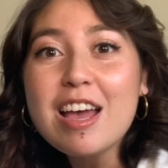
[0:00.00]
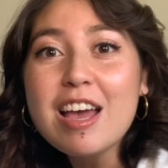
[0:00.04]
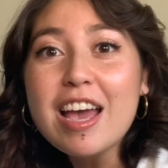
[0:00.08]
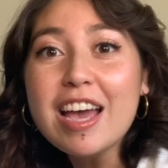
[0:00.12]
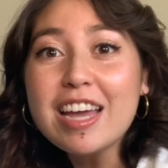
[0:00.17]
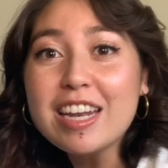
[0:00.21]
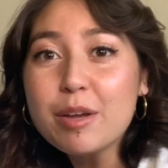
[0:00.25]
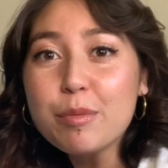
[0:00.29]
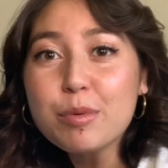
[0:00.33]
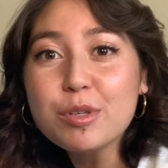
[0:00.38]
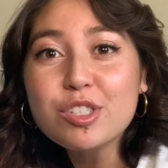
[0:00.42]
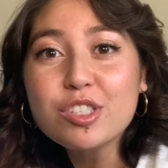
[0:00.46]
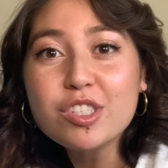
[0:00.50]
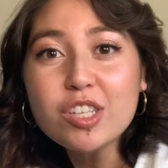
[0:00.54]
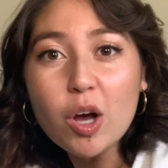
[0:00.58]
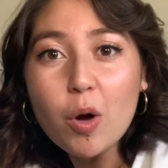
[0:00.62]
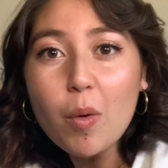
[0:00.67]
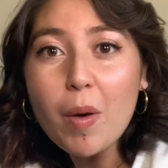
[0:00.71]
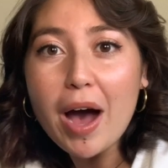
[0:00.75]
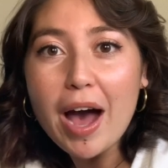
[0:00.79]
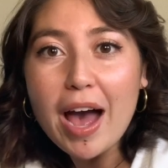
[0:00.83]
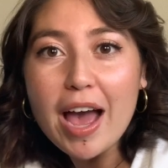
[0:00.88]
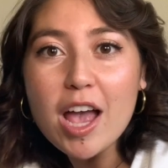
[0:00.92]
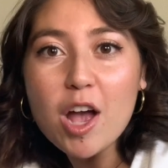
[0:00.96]
And it was
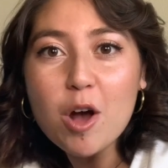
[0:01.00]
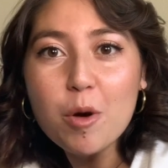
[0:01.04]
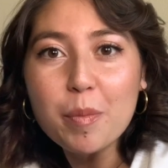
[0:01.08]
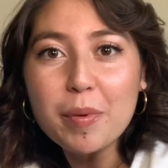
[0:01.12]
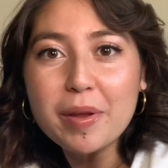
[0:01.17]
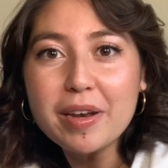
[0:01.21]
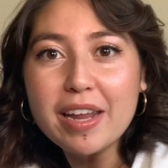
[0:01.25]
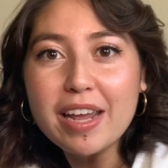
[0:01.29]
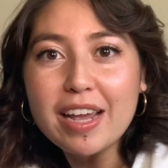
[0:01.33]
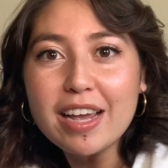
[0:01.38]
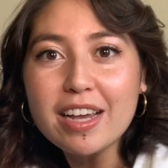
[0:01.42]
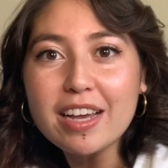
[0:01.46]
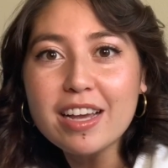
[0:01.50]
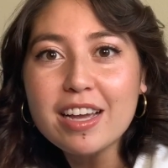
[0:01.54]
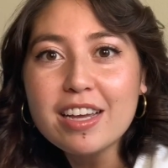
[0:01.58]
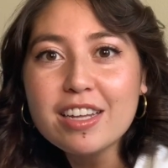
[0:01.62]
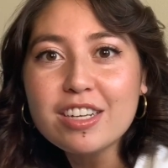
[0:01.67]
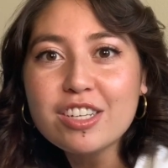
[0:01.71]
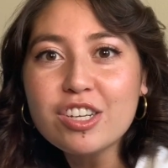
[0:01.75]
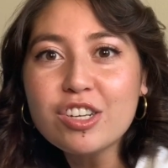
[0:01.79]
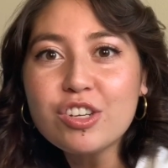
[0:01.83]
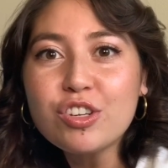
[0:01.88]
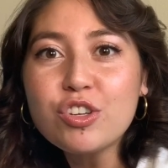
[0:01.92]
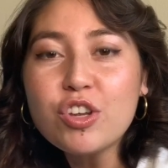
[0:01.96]
so eye-opening
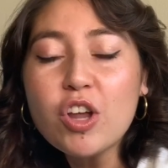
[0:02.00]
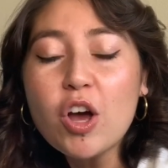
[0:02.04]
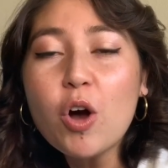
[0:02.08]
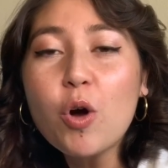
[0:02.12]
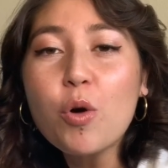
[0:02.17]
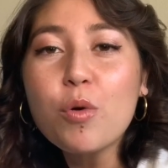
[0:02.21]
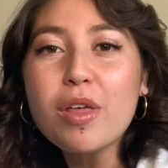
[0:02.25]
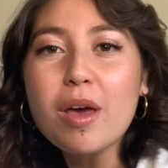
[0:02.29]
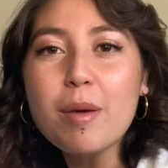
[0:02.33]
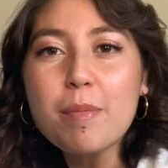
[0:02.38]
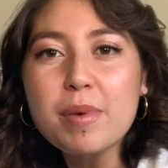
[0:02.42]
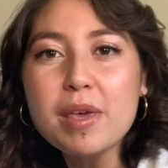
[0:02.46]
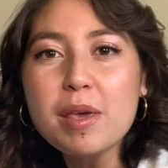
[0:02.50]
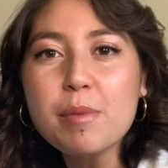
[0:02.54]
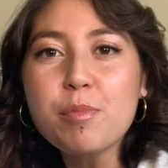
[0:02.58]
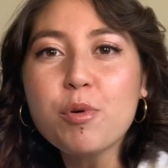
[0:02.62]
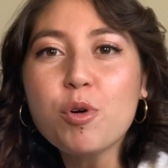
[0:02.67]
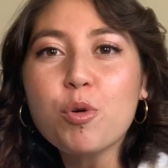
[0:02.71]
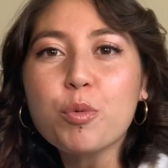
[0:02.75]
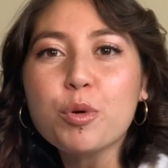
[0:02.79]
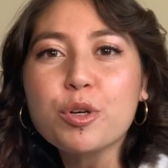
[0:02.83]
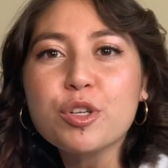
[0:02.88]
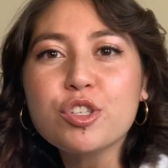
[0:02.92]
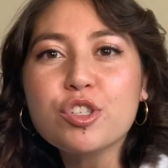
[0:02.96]
to know that
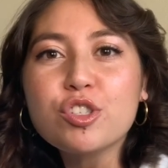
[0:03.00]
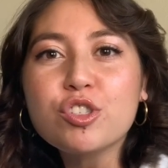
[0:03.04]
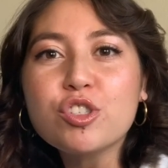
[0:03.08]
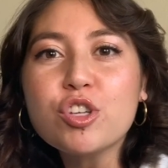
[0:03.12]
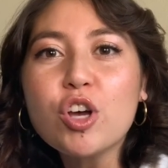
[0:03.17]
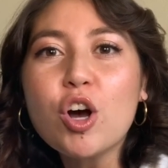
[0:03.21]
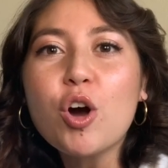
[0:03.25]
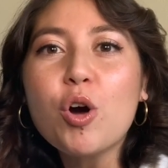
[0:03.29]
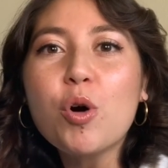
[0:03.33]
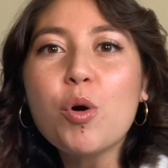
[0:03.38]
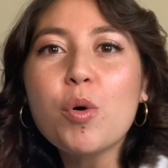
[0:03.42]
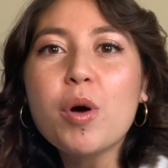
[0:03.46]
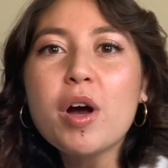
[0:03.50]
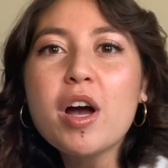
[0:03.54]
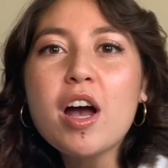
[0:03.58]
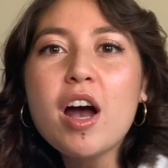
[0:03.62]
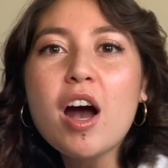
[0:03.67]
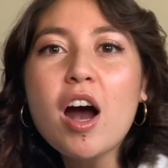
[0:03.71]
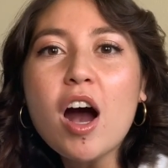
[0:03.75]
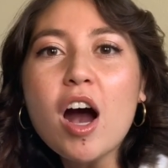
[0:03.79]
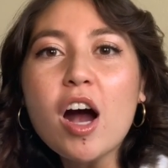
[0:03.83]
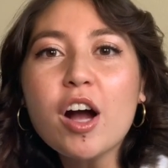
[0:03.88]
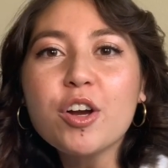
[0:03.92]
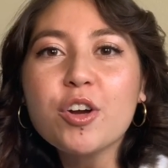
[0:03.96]
people were so
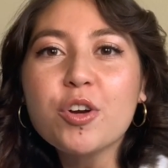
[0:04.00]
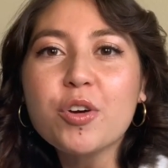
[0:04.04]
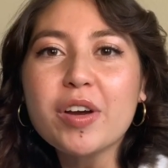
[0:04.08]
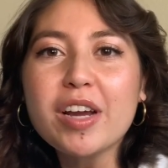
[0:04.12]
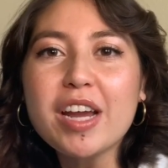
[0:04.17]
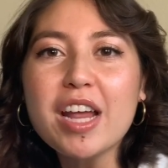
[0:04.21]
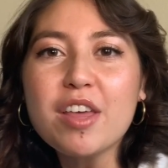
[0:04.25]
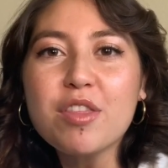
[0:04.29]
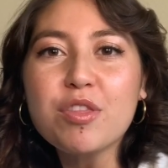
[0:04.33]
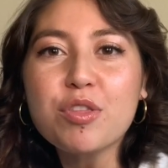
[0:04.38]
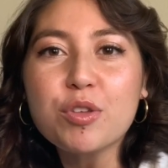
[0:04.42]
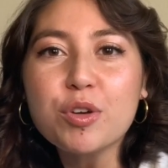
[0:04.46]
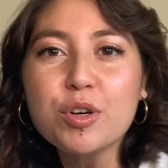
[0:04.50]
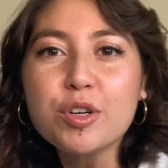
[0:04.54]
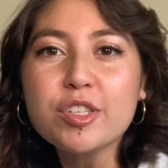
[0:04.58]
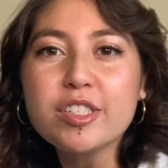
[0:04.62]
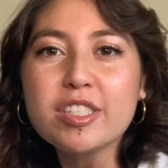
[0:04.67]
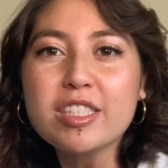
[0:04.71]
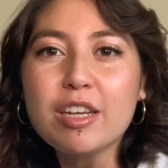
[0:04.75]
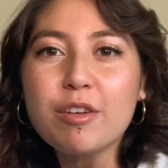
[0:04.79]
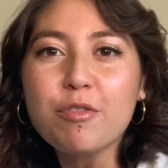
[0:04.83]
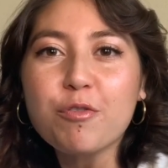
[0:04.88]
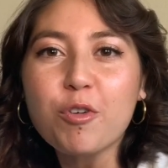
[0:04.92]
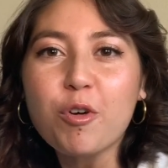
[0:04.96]
hungry and
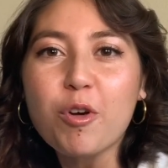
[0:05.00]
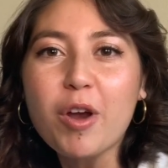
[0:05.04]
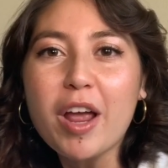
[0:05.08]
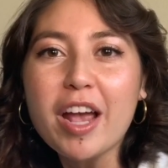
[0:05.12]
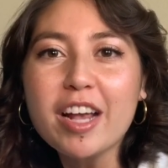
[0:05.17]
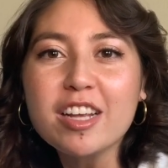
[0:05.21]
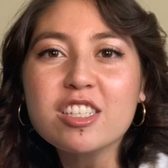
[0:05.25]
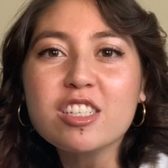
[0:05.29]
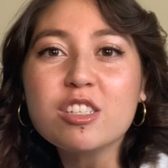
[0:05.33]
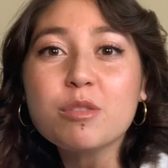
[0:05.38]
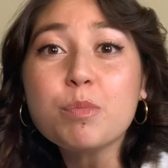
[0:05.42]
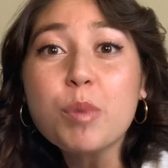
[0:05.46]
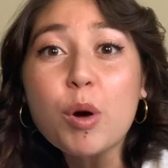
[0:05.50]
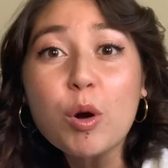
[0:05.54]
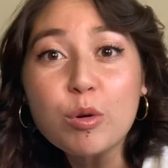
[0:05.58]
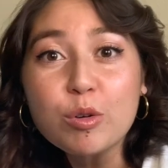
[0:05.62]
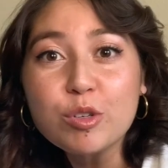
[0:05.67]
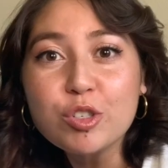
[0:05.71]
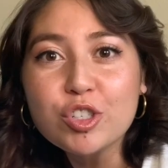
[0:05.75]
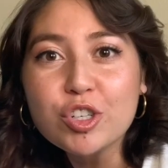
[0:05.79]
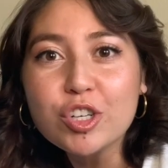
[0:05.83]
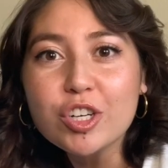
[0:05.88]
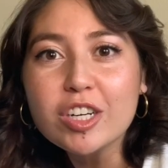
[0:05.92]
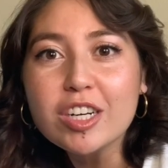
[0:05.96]
thirsty for
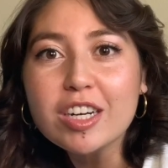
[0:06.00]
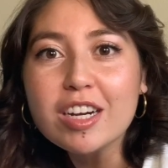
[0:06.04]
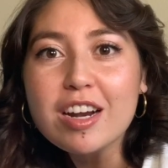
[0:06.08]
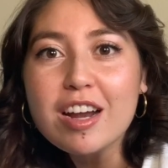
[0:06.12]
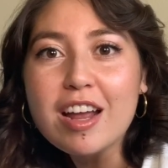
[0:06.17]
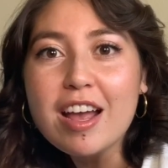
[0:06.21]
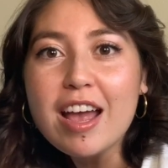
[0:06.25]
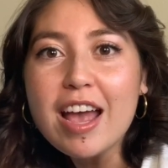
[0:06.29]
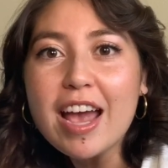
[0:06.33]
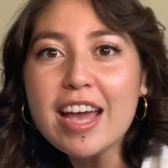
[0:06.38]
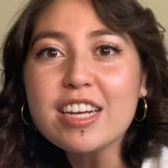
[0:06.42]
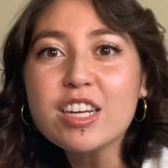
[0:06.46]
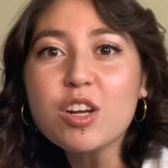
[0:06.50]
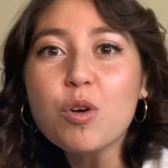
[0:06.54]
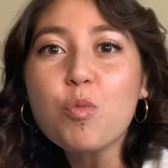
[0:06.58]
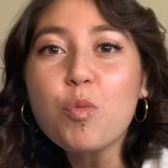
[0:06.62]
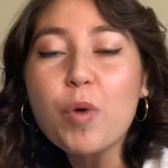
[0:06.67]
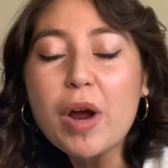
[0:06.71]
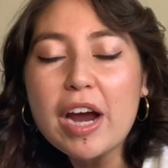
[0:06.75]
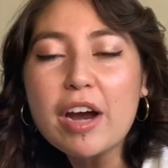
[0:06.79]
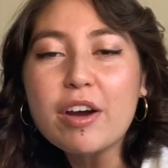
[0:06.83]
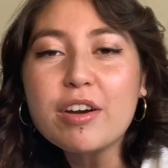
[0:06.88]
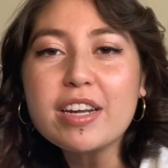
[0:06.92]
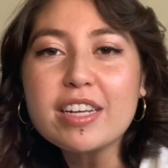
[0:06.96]
exposure and
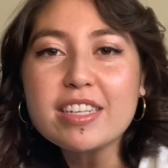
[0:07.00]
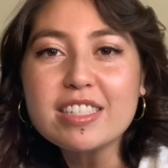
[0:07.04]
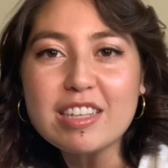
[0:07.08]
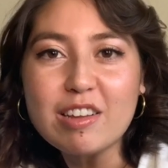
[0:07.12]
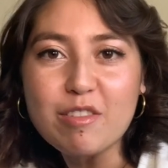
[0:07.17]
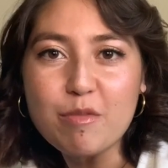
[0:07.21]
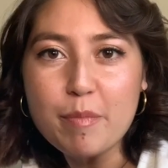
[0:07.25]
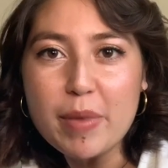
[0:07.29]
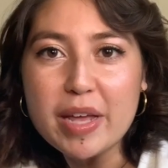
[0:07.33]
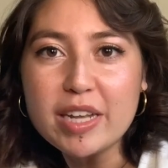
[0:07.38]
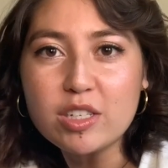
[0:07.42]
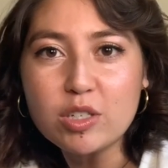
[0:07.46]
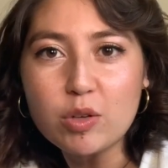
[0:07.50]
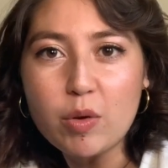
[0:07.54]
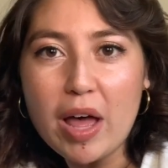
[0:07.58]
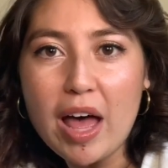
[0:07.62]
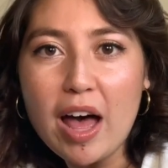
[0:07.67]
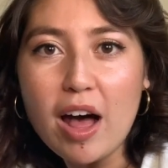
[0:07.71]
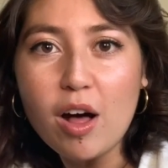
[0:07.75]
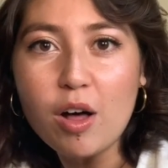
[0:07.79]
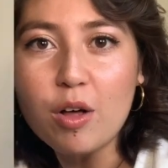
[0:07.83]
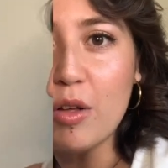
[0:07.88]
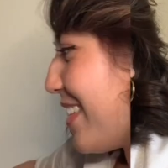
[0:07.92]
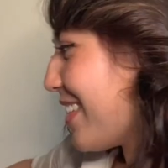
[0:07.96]
awareness of mental
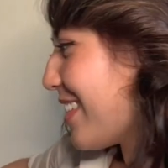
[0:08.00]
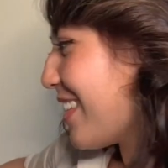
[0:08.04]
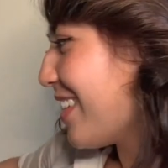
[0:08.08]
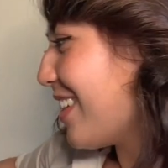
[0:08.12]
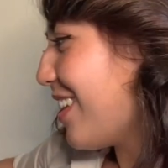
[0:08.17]
health.